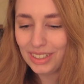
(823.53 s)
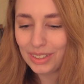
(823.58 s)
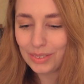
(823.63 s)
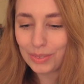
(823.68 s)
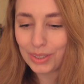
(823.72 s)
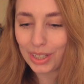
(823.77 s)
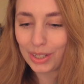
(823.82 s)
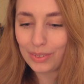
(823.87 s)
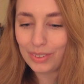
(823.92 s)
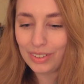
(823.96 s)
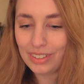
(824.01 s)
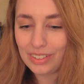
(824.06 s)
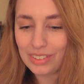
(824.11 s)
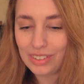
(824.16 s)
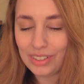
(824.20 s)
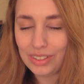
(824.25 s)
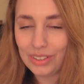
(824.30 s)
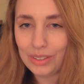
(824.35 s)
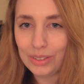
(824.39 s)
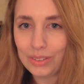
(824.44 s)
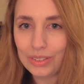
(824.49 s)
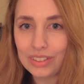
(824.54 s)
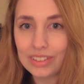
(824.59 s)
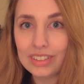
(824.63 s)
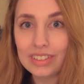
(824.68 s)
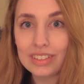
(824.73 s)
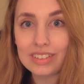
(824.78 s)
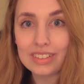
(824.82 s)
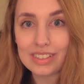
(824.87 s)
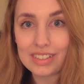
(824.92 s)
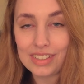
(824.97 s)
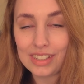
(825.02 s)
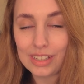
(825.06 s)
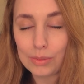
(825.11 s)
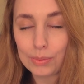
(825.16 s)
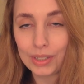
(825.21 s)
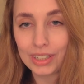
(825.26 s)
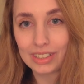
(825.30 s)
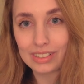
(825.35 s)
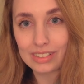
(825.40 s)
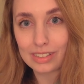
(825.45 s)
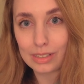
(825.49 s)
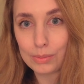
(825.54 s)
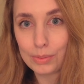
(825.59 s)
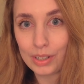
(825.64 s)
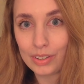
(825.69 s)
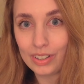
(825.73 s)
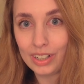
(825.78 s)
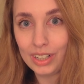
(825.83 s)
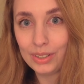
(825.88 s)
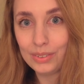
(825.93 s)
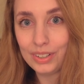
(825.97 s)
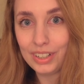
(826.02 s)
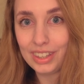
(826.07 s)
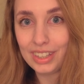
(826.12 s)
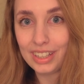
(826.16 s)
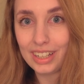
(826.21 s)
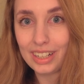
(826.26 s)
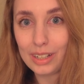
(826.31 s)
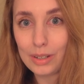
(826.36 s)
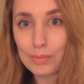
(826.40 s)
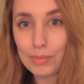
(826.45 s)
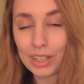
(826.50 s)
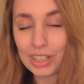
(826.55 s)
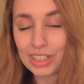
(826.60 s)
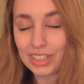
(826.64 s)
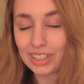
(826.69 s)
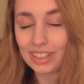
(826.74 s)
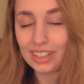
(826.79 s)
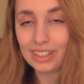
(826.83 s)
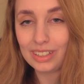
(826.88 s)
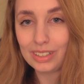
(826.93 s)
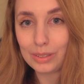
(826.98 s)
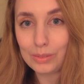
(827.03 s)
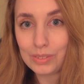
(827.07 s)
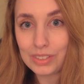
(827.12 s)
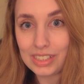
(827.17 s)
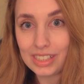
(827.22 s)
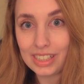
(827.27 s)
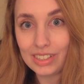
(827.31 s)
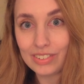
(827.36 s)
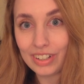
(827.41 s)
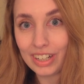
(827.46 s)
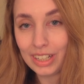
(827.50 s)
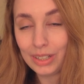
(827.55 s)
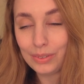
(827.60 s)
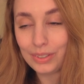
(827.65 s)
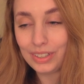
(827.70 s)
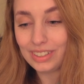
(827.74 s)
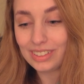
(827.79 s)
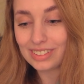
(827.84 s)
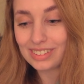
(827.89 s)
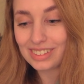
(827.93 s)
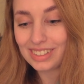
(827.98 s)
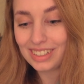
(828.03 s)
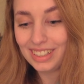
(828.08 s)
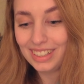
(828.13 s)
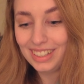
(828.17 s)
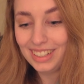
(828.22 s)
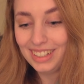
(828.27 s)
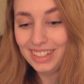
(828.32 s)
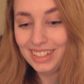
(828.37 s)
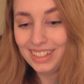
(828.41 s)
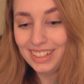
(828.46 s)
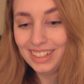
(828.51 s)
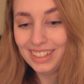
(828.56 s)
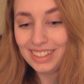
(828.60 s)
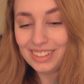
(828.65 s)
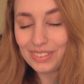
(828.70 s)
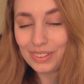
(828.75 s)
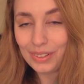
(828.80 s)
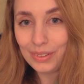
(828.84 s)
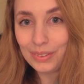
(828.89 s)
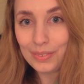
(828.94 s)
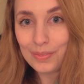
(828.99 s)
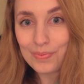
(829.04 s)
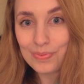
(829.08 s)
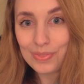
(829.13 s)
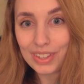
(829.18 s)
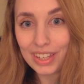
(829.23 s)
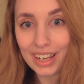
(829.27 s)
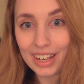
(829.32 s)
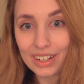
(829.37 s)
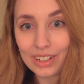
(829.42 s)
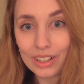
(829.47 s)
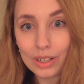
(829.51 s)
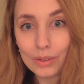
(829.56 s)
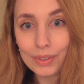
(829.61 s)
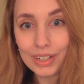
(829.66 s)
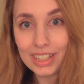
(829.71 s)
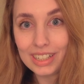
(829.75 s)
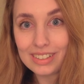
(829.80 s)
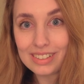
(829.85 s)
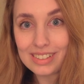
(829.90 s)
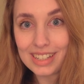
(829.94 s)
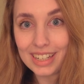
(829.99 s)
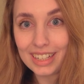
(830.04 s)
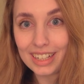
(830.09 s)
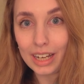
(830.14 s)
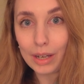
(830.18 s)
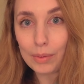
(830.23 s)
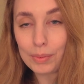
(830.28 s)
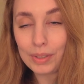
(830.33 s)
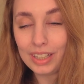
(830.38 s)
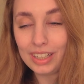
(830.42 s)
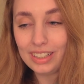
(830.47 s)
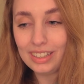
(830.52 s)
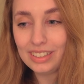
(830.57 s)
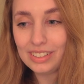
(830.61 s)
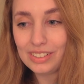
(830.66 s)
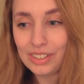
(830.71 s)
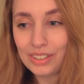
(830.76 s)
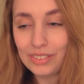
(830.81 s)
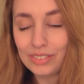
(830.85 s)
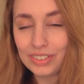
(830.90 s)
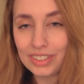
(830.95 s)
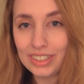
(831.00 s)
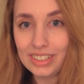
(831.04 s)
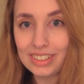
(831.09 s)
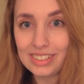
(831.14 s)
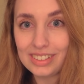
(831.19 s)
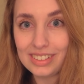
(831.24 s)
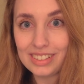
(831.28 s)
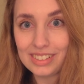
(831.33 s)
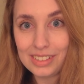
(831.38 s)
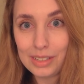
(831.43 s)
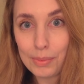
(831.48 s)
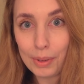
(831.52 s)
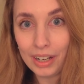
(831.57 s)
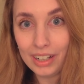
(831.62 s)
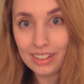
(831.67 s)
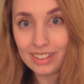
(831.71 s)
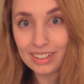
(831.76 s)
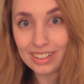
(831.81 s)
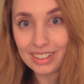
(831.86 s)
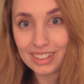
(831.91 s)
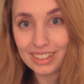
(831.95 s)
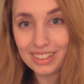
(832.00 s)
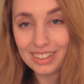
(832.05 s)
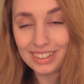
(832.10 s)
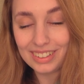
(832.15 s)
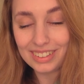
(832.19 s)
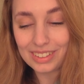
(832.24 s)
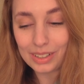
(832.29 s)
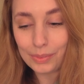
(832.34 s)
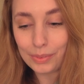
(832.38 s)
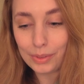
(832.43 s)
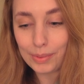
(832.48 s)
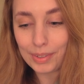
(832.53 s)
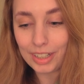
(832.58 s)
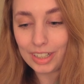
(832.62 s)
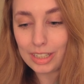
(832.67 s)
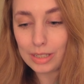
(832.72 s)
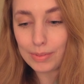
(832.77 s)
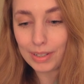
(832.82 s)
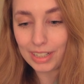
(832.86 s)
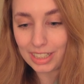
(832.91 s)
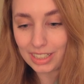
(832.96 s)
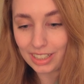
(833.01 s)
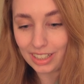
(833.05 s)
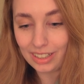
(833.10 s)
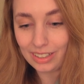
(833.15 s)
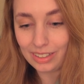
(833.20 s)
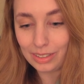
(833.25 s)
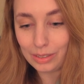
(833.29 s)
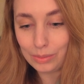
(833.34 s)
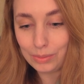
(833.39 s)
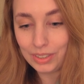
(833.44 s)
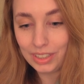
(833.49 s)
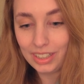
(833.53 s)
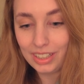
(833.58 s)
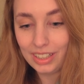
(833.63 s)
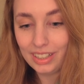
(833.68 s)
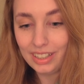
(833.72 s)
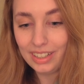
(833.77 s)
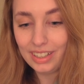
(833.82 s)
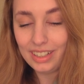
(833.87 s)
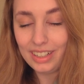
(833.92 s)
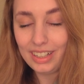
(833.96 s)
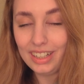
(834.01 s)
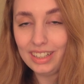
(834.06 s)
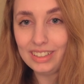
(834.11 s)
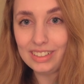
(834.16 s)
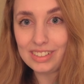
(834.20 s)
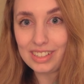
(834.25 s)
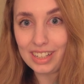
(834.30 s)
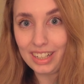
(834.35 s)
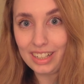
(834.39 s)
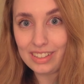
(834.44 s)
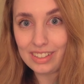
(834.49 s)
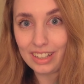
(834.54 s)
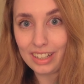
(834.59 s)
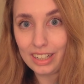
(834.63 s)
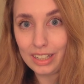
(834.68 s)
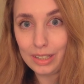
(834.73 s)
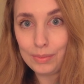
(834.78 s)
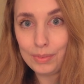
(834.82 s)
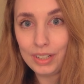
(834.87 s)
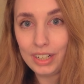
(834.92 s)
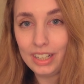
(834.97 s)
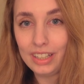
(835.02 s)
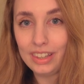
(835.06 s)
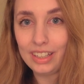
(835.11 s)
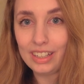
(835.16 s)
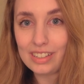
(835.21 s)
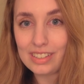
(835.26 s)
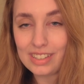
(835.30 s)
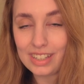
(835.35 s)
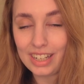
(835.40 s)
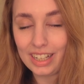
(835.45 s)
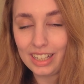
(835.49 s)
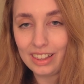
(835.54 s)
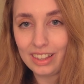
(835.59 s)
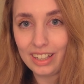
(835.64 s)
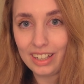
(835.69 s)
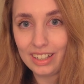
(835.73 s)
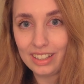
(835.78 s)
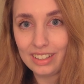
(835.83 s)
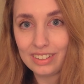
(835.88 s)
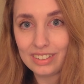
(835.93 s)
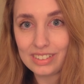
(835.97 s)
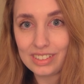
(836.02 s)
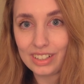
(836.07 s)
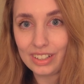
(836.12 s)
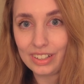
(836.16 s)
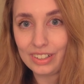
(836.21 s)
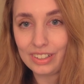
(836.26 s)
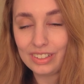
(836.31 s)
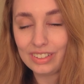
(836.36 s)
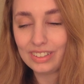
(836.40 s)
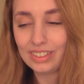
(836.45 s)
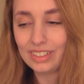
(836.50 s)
We're going to Disney Springs tomorrow and then Magic Kingdom to see the fireworks. So I can't wait to take Abby to her first Disney park. So we'll be going to Magic Kingdom in the daytime and then stay in there till